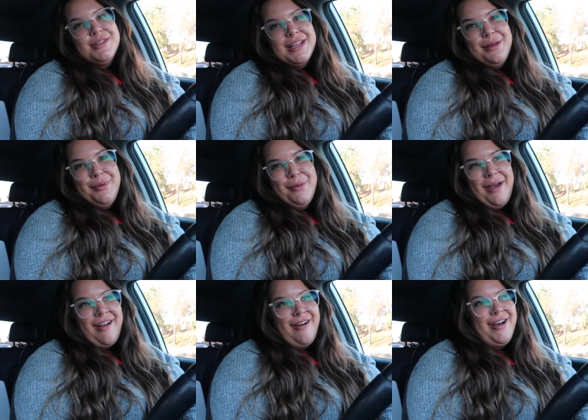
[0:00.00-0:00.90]
just gonna put
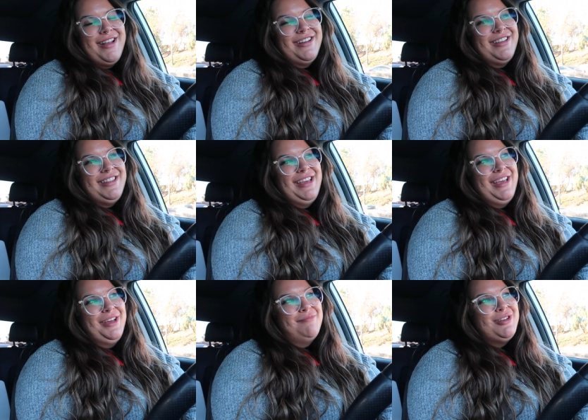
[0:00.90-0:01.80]
back on
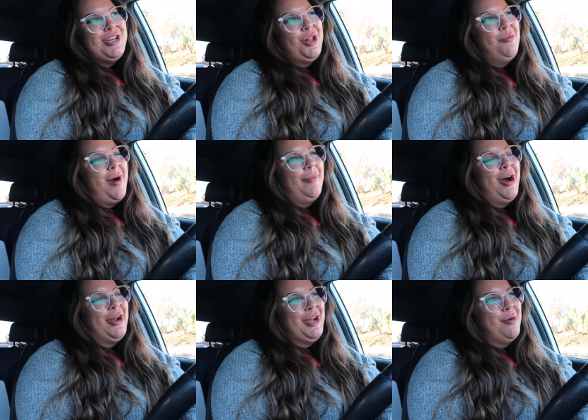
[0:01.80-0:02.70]
the Michelle Obama
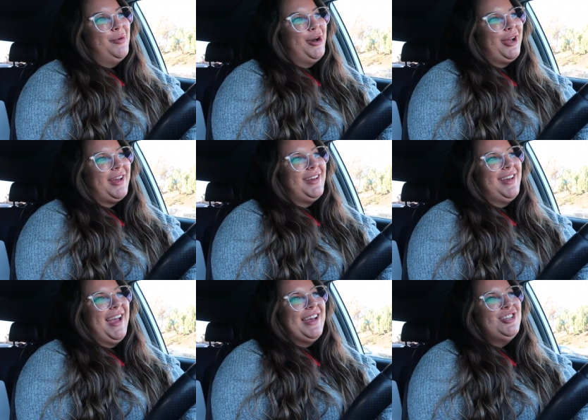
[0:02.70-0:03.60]
audiobook
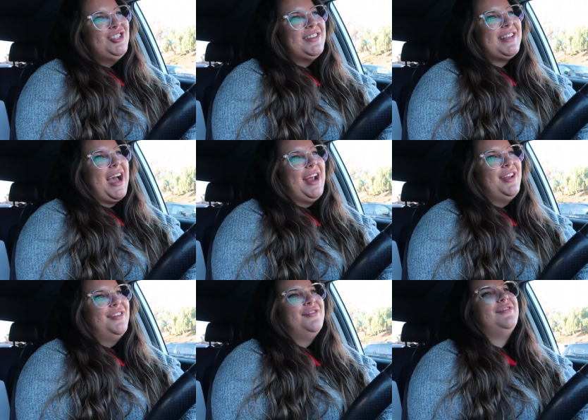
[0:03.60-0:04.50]
and just
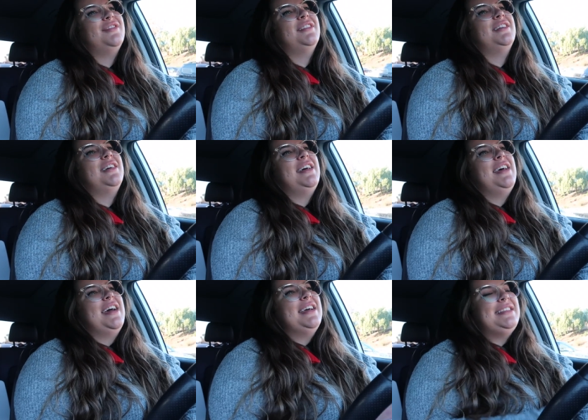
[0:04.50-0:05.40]
kind of
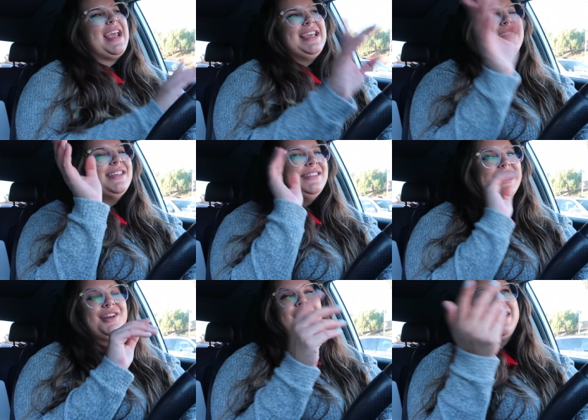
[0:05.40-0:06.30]
take in the
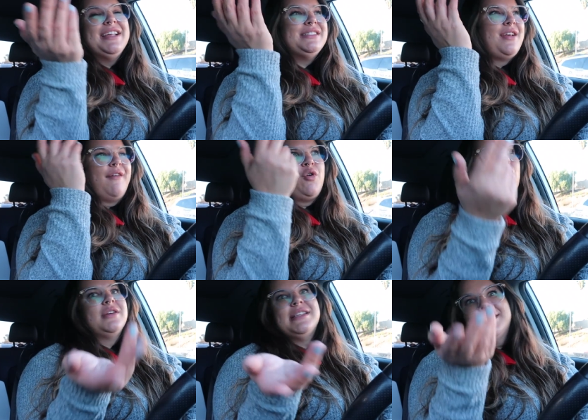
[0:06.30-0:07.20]
scenery. It's Of
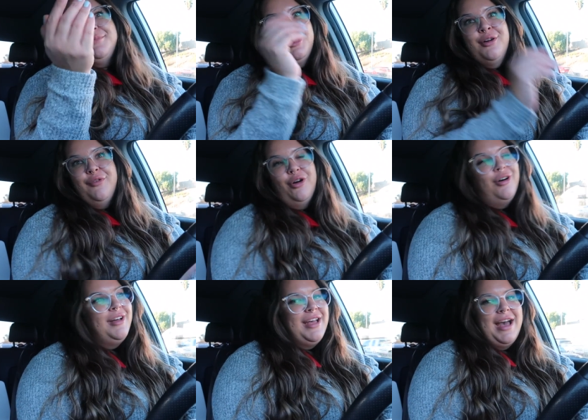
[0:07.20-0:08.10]
course, it's
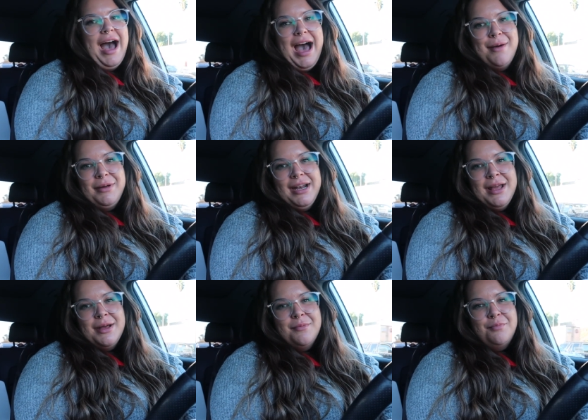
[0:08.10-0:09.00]
beautiful. I'm
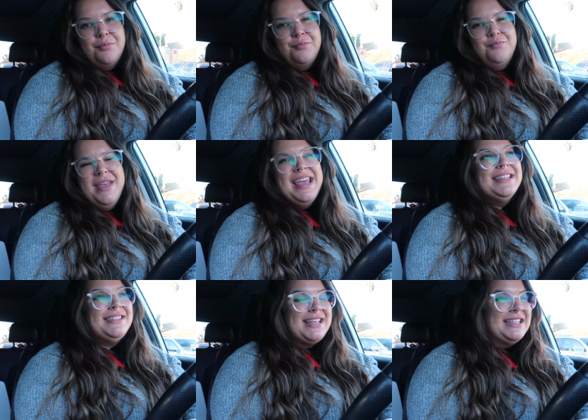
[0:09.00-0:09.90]
gonna
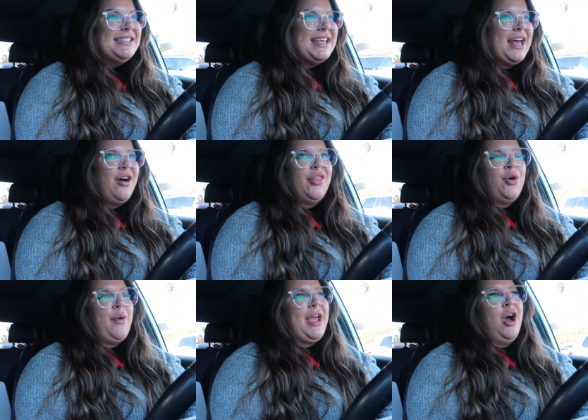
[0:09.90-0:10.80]
hit sunset on
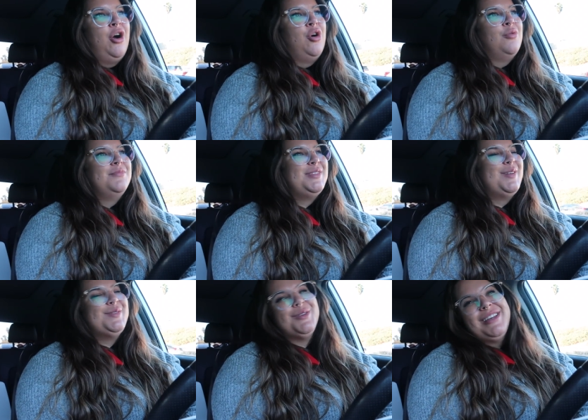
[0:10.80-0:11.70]
the way home,
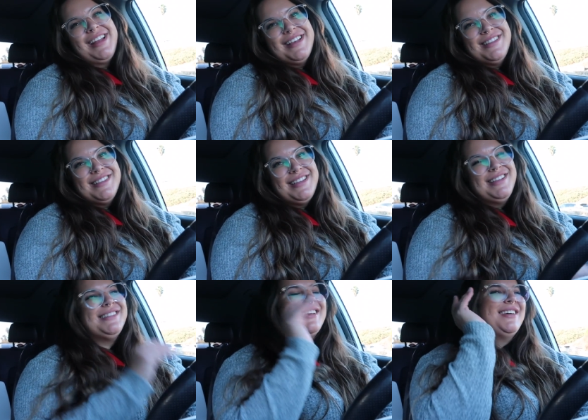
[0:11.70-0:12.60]
so it's really nice to
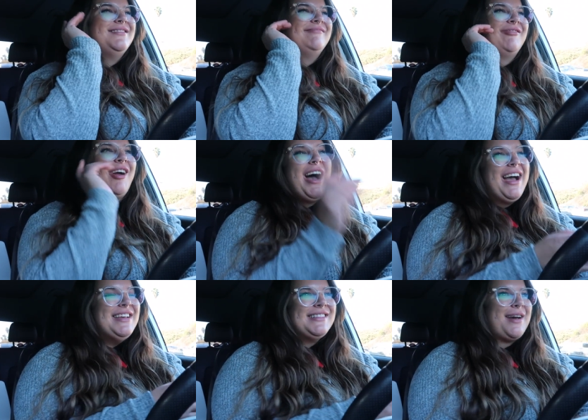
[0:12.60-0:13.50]
see
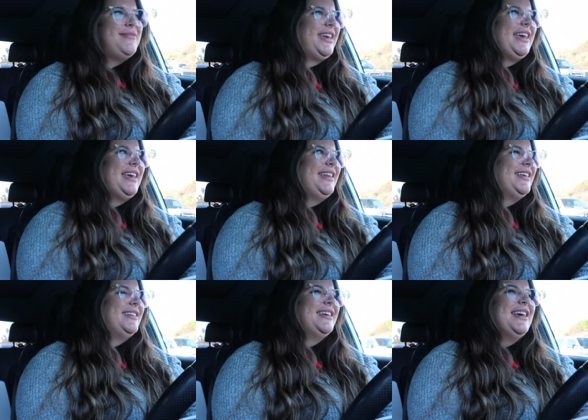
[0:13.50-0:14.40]
sunrise coming in
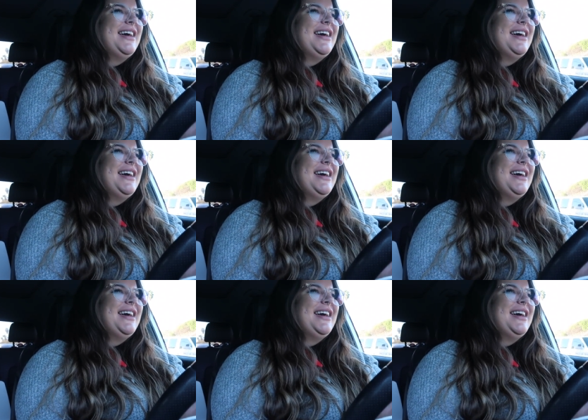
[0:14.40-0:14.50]
and